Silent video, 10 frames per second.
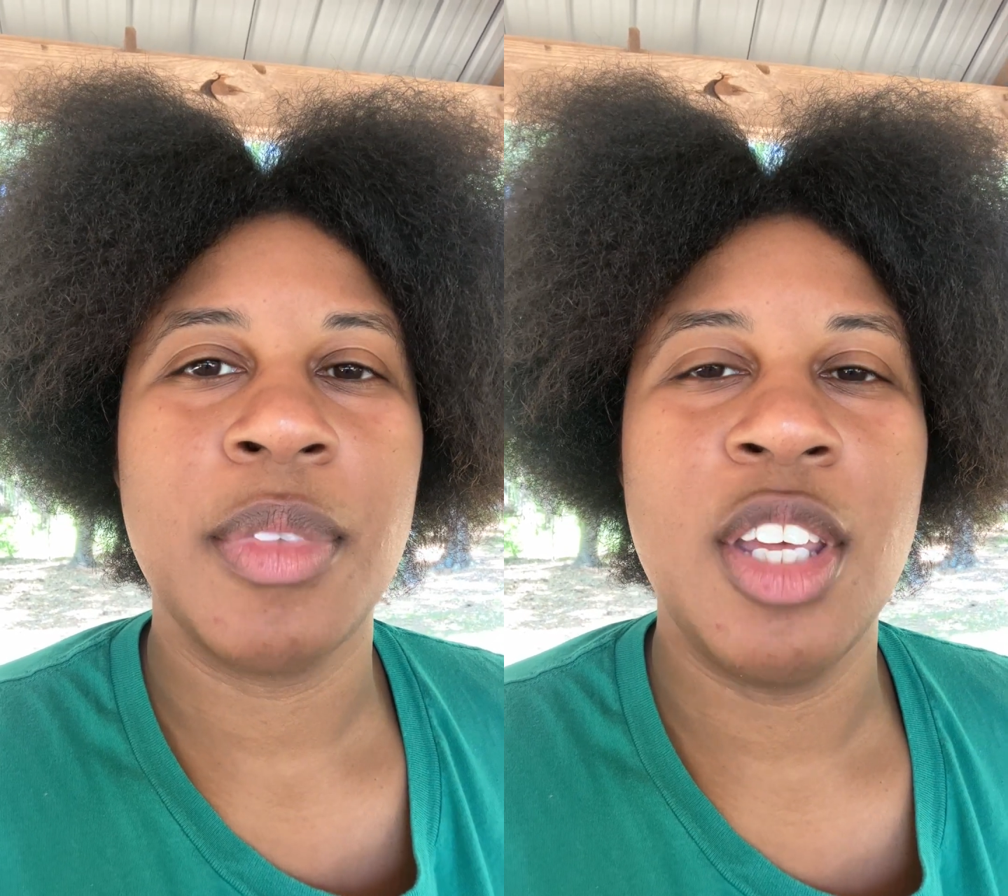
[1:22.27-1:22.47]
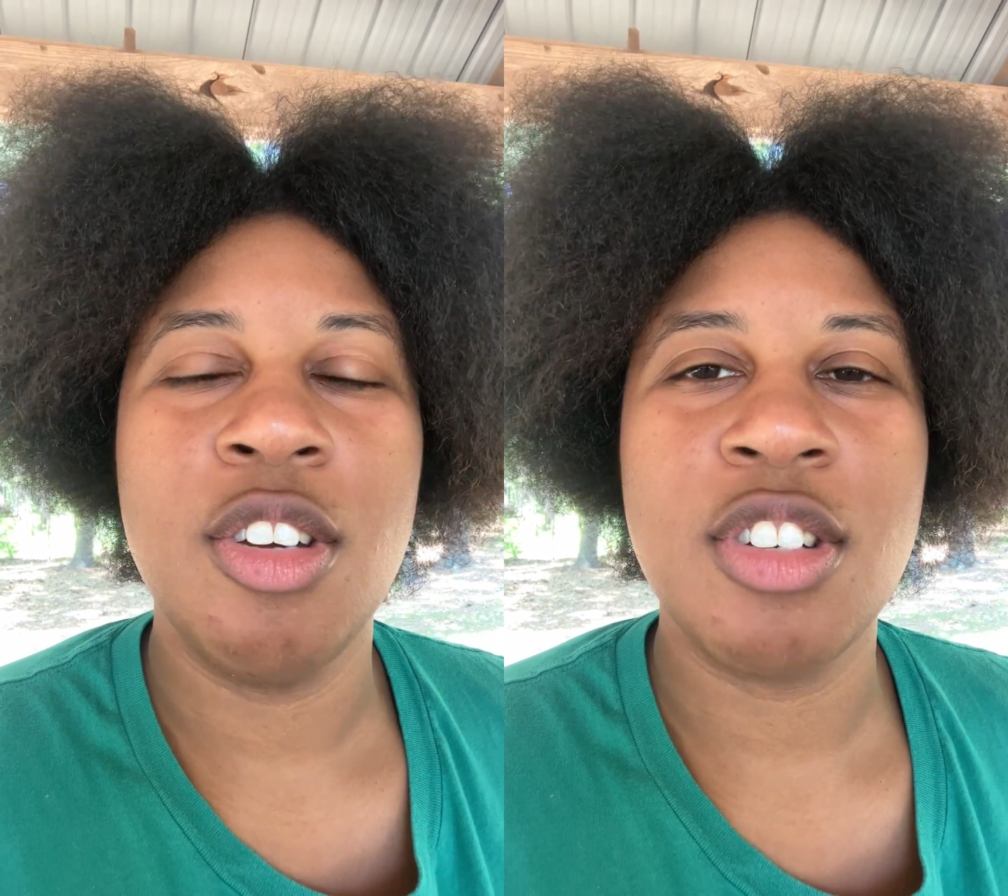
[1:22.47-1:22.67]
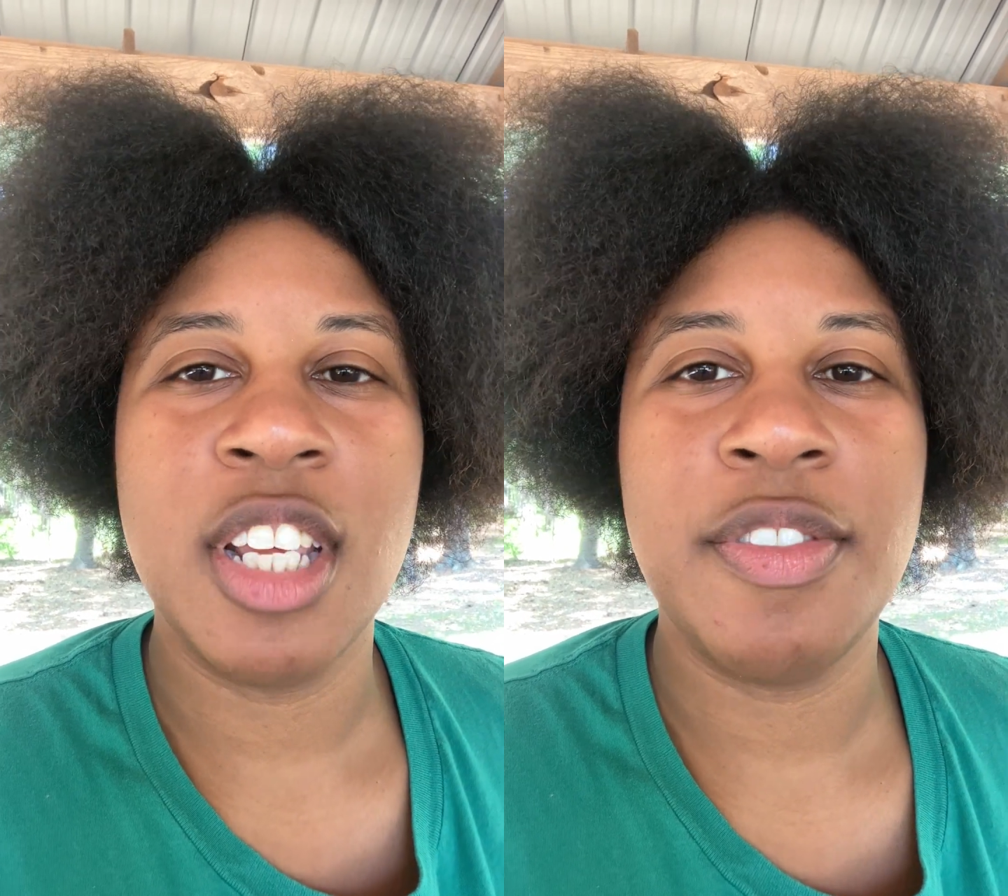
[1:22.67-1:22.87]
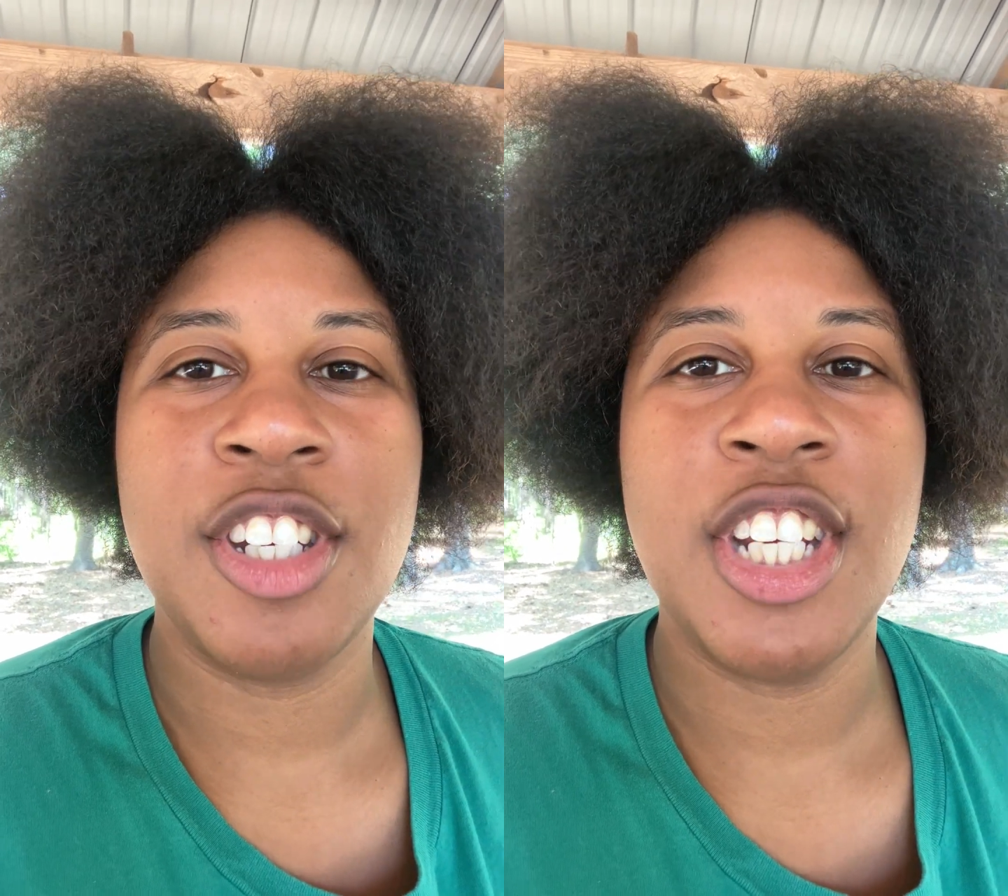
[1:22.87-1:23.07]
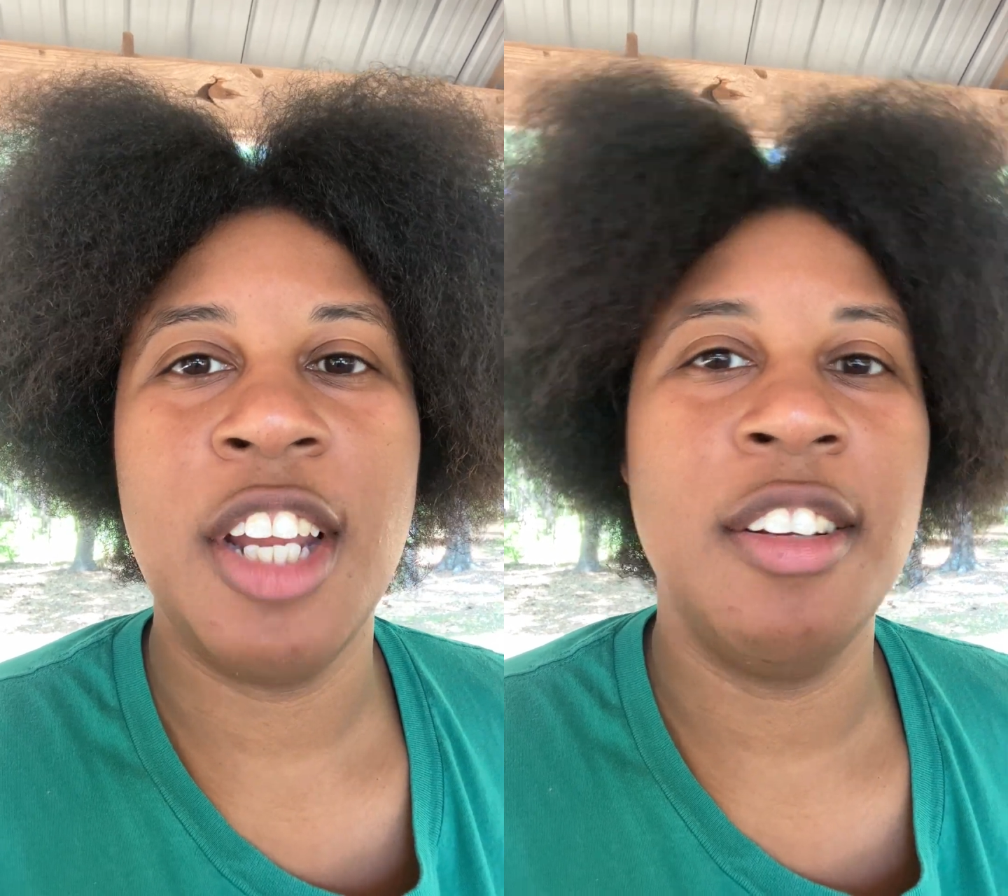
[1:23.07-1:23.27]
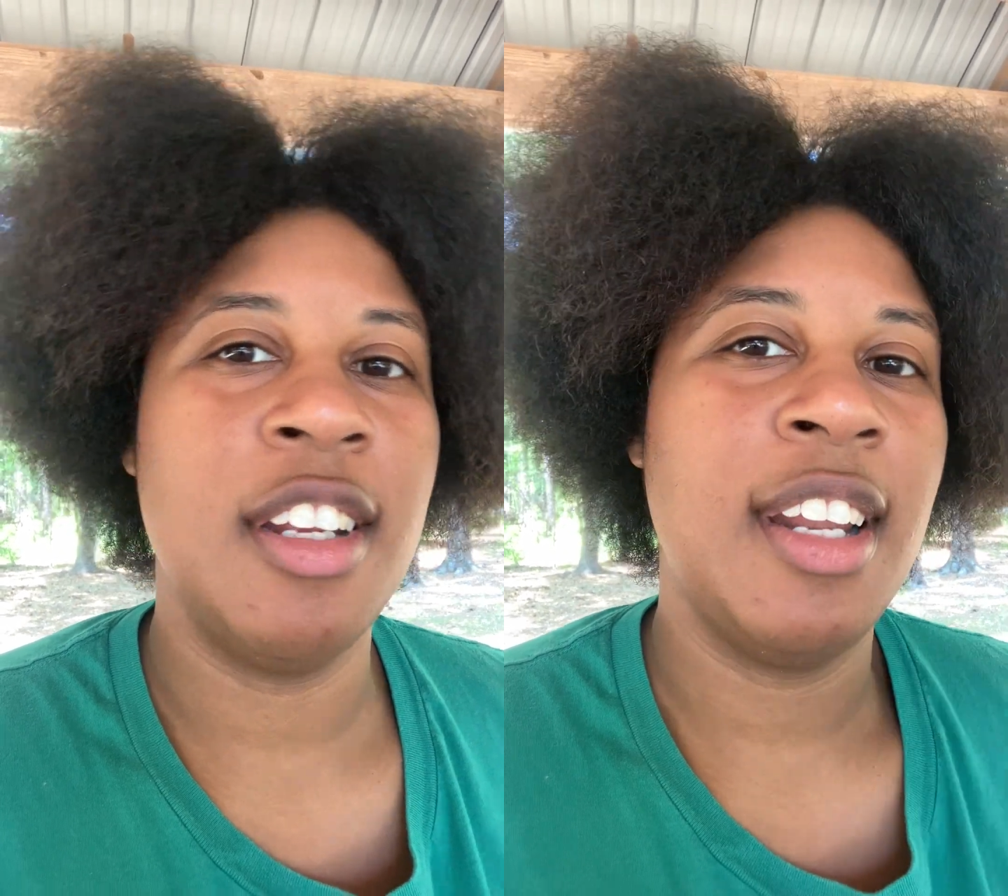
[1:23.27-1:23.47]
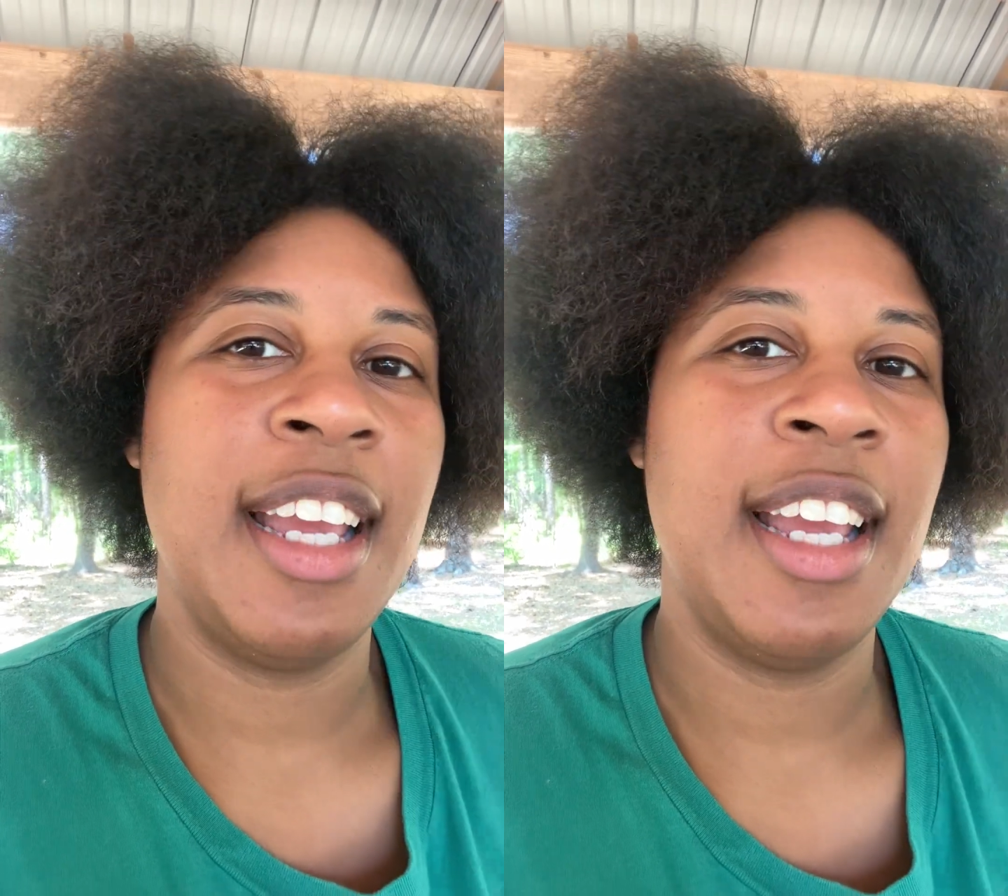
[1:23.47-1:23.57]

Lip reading: Usually if it's yellow, they're